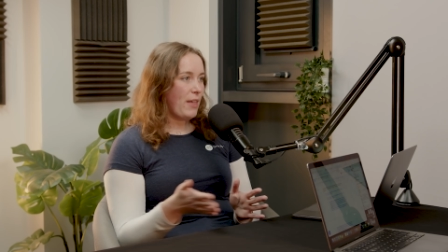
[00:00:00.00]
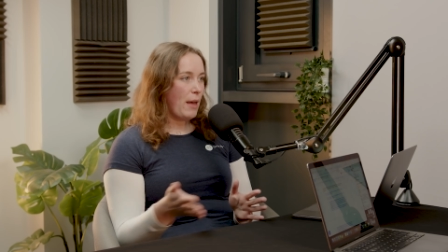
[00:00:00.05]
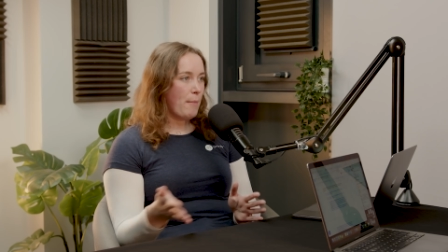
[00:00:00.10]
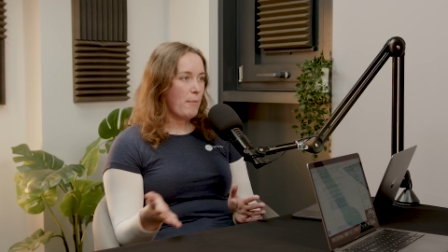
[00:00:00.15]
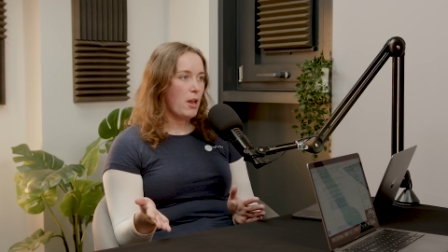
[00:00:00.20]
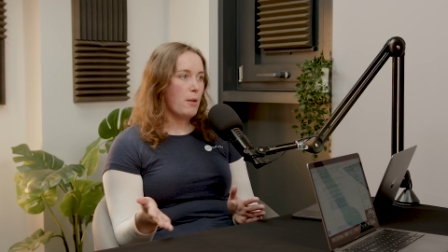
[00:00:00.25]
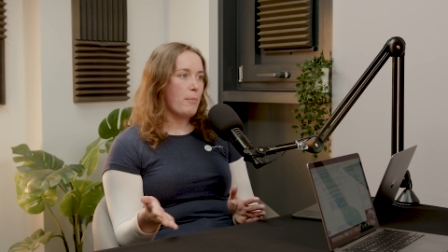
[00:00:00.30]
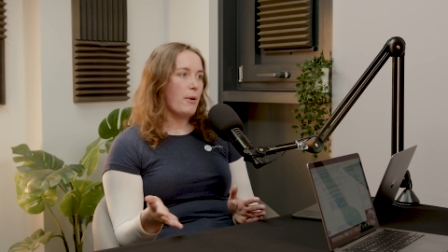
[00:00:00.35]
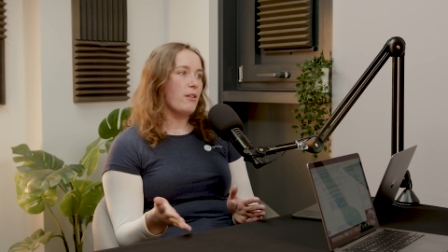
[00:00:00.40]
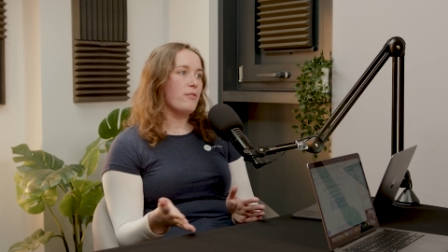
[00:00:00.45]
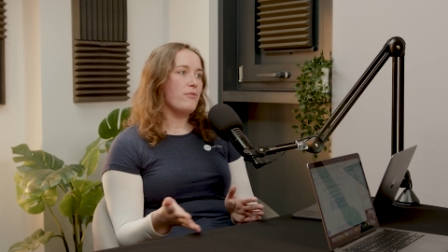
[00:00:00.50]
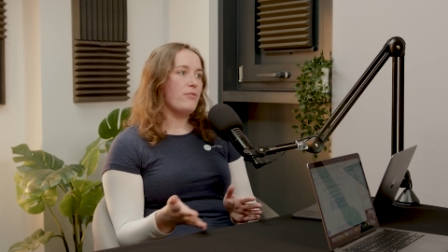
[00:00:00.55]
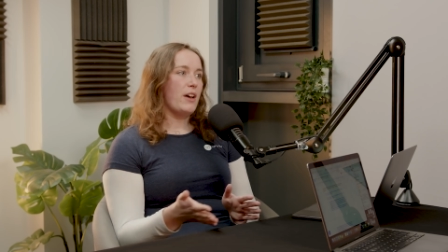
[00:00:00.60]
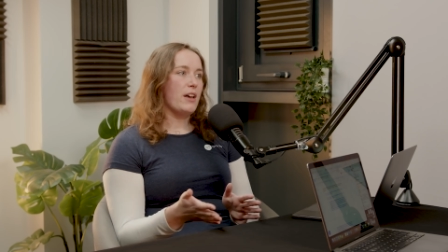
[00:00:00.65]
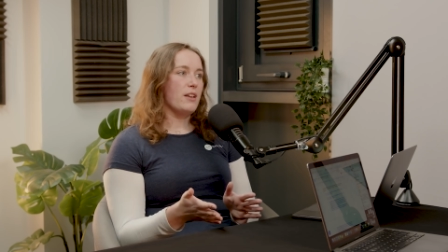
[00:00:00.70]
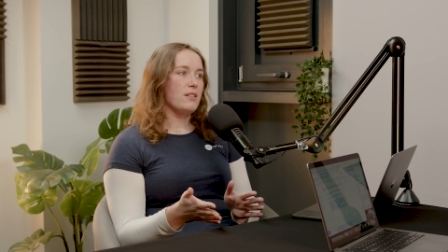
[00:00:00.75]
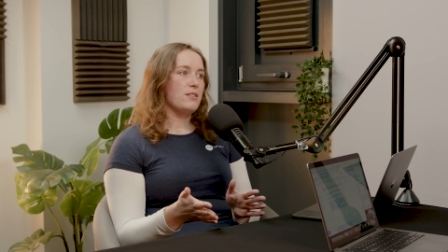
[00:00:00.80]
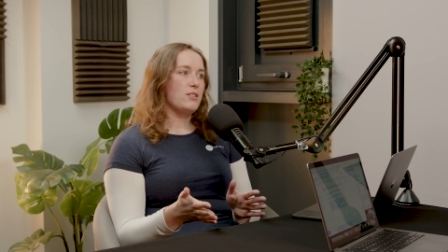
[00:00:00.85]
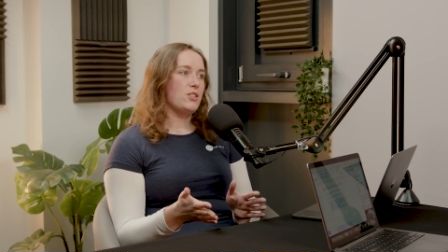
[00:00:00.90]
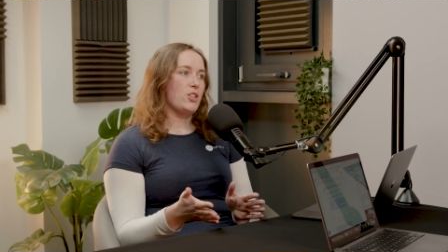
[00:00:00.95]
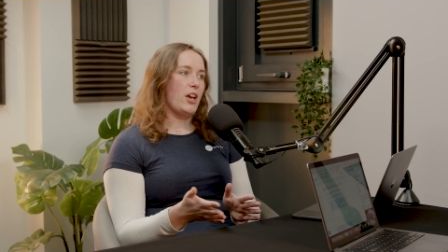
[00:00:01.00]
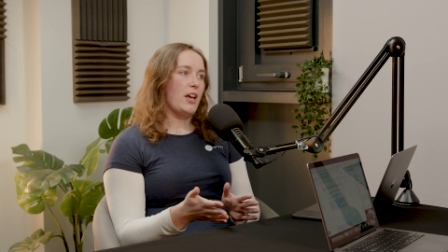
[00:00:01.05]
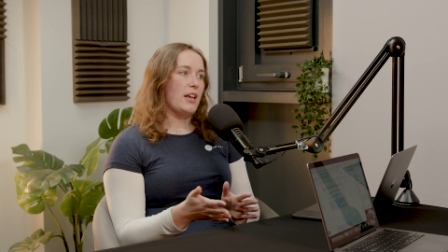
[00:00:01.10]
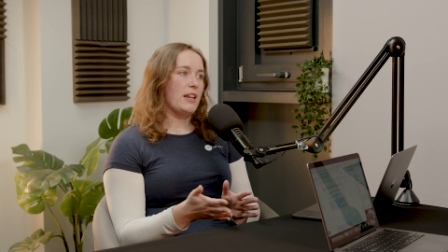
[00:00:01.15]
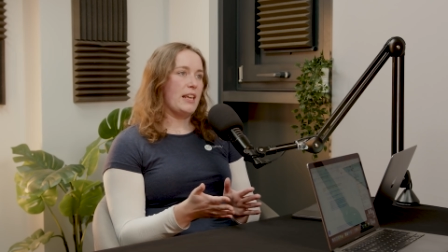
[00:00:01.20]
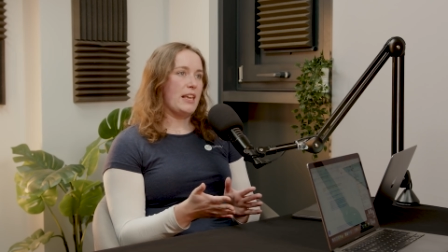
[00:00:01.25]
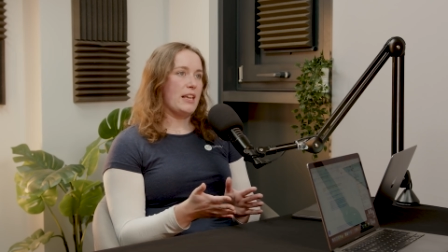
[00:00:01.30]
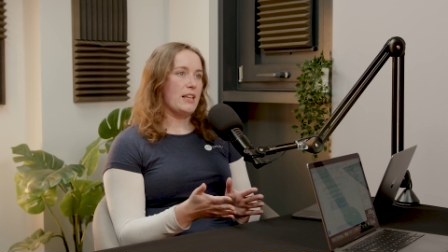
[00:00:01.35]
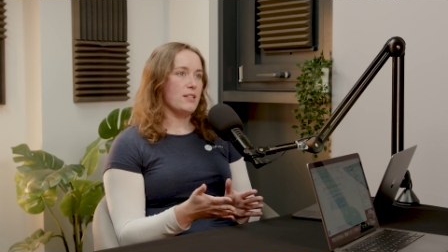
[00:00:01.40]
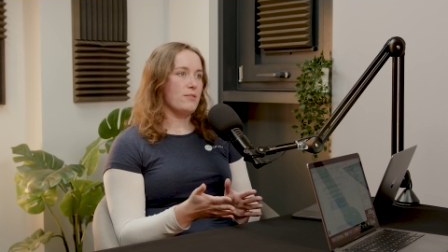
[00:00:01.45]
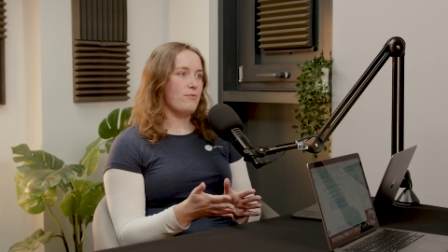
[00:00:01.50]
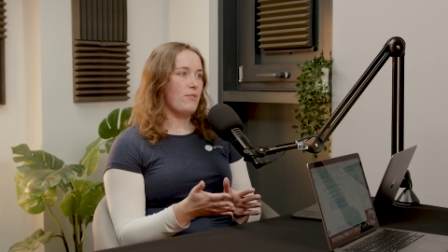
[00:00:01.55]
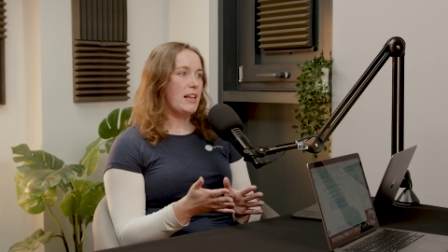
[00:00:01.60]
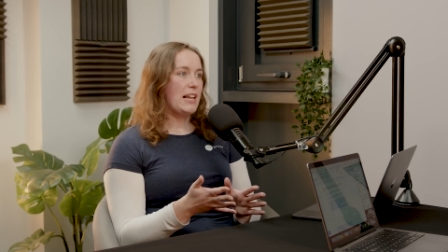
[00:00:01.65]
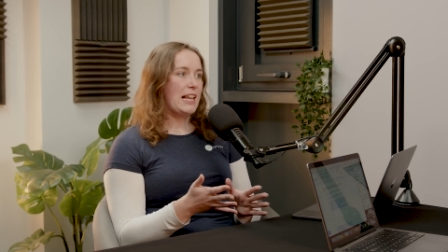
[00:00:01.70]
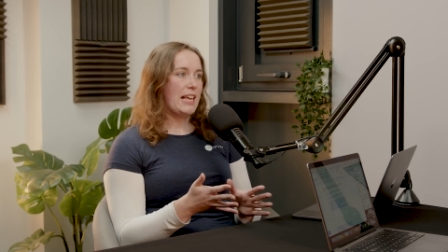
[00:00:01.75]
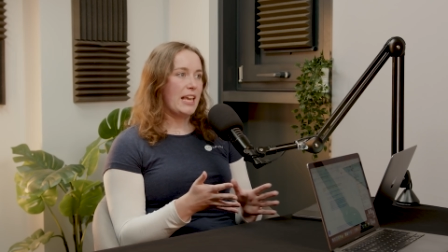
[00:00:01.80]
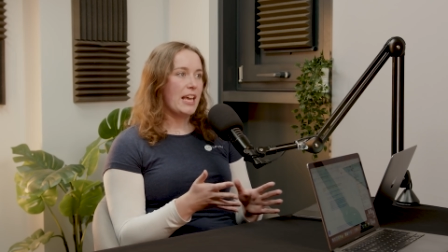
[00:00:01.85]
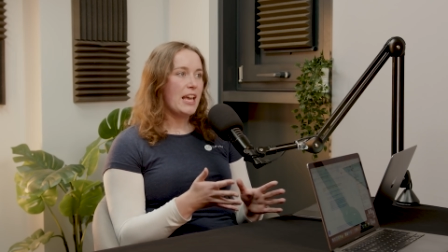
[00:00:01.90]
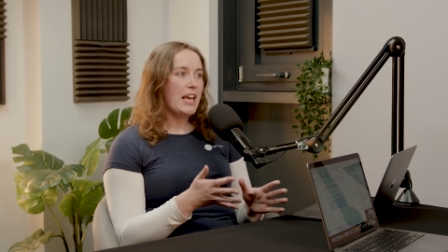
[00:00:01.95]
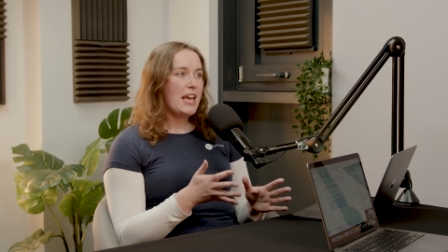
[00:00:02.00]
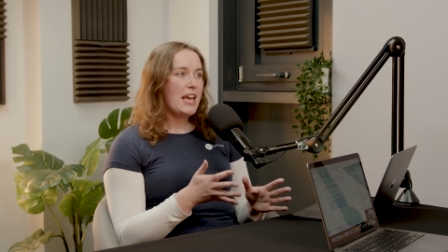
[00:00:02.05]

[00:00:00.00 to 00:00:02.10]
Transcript: that mobile first journey is really